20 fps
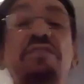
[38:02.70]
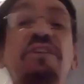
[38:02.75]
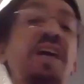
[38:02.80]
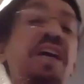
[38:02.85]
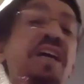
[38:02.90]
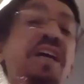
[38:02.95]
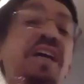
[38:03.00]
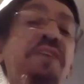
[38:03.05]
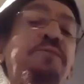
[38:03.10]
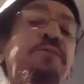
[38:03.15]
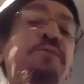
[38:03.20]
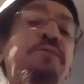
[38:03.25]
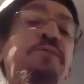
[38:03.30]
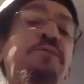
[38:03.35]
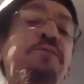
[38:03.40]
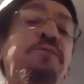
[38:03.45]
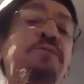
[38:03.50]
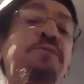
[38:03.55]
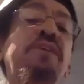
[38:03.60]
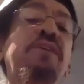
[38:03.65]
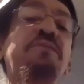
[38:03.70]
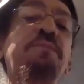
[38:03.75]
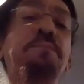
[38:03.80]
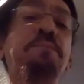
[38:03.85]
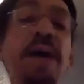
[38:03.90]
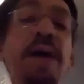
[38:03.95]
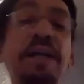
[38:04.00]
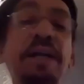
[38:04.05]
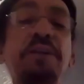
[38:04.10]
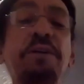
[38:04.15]
It fits the
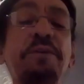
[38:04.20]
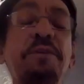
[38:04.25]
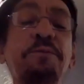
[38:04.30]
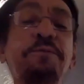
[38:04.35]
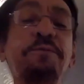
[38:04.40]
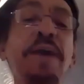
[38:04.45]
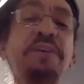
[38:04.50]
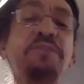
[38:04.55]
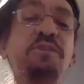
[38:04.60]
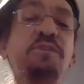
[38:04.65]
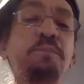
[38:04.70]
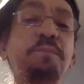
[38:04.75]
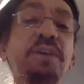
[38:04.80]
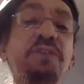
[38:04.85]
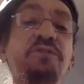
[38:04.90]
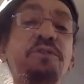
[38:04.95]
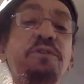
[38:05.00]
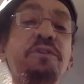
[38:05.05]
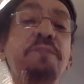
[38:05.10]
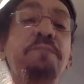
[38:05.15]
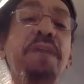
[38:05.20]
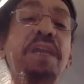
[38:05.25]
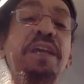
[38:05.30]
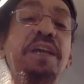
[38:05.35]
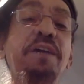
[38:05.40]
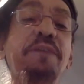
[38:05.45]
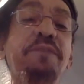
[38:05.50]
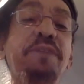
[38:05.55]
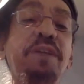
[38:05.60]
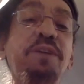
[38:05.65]
fascist picture than many of the
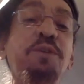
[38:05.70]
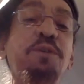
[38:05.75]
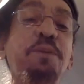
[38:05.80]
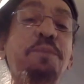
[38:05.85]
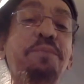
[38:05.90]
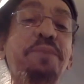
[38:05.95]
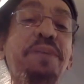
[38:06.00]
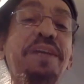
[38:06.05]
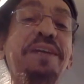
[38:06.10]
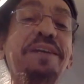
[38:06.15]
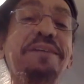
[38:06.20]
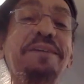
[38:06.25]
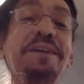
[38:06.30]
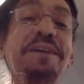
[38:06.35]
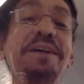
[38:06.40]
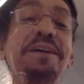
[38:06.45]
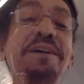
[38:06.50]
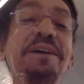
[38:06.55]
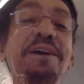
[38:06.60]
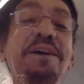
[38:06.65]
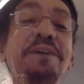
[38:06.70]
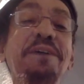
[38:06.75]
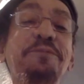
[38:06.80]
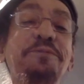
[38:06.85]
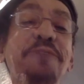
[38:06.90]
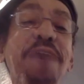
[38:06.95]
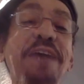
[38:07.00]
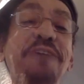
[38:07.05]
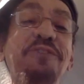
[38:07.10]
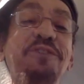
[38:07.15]
European
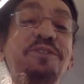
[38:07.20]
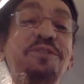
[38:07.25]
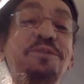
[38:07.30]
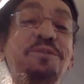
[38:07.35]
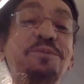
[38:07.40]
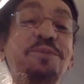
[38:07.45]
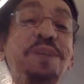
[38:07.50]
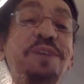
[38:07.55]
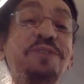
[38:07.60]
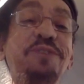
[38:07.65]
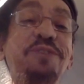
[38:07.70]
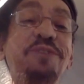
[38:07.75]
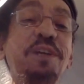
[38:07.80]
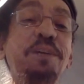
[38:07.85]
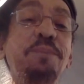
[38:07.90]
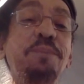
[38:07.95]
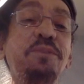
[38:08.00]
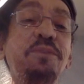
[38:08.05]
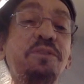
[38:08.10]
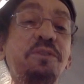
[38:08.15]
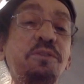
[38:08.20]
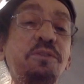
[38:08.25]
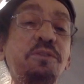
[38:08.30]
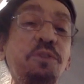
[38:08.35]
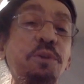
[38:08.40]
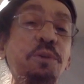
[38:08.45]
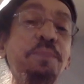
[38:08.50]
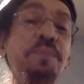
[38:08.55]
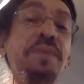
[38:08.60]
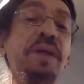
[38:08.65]
fascist regimes
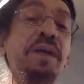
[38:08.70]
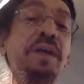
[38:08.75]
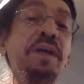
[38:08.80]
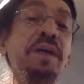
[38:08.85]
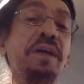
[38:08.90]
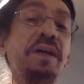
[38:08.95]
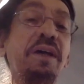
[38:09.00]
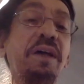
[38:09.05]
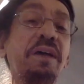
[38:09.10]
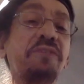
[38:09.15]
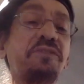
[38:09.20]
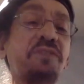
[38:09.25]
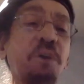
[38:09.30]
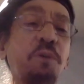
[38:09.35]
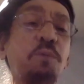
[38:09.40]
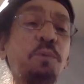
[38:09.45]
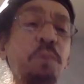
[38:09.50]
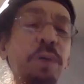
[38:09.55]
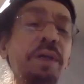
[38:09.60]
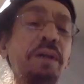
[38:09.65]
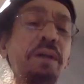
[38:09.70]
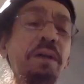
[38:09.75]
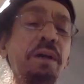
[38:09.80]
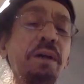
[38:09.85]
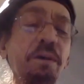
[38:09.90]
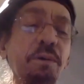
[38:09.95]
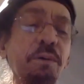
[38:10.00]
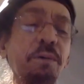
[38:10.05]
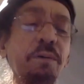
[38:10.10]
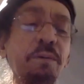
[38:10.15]
do. So we
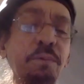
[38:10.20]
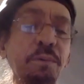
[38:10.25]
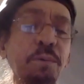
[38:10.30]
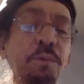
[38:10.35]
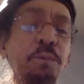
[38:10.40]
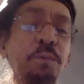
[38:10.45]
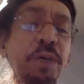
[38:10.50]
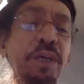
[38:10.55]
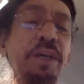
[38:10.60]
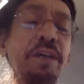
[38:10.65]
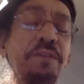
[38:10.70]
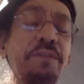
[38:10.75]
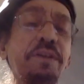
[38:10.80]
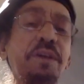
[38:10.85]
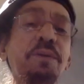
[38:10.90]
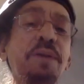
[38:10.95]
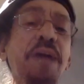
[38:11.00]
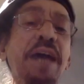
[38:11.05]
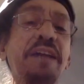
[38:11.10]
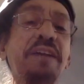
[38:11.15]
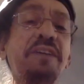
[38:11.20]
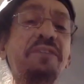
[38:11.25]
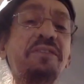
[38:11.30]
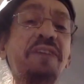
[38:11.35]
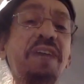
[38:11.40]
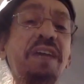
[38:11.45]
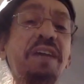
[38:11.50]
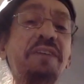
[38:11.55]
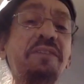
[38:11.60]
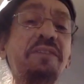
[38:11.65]
in the United
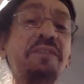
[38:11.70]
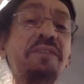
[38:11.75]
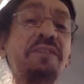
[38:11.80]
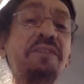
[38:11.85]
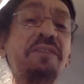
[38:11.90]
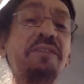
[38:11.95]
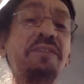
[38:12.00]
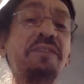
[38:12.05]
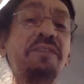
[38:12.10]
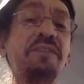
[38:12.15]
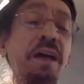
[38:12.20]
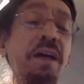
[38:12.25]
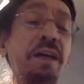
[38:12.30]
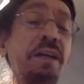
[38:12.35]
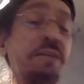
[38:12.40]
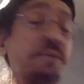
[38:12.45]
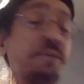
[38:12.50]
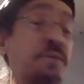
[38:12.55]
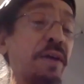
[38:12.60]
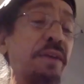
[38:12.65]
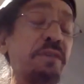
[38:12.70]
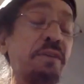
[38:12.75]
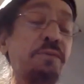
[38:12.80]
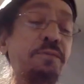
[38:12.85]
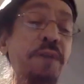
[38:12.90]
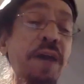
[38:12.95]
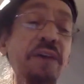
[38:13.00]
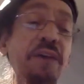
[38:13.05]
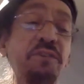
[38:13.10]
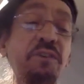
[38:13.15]
States invented
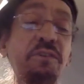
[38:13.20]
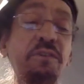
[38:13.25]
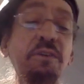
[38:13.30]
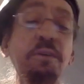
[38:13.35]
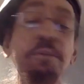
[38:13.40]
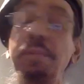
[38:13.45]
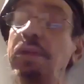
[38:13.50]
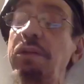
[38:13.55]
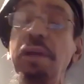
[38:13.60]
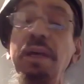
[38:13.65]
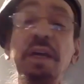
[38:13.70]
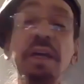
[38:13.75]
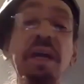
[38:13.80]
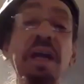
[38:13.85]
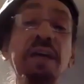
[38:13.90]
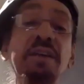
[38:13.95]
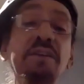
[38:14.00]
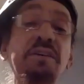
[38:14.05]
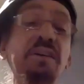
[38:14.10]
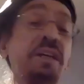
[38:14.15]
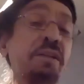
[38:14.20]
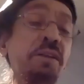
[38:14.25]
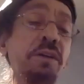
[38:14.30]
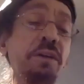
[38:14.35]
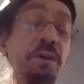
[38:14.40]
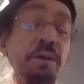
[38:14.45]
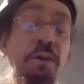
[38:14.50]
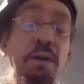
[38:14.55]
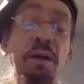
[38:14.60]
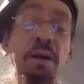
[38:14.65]
fascism, and Hitler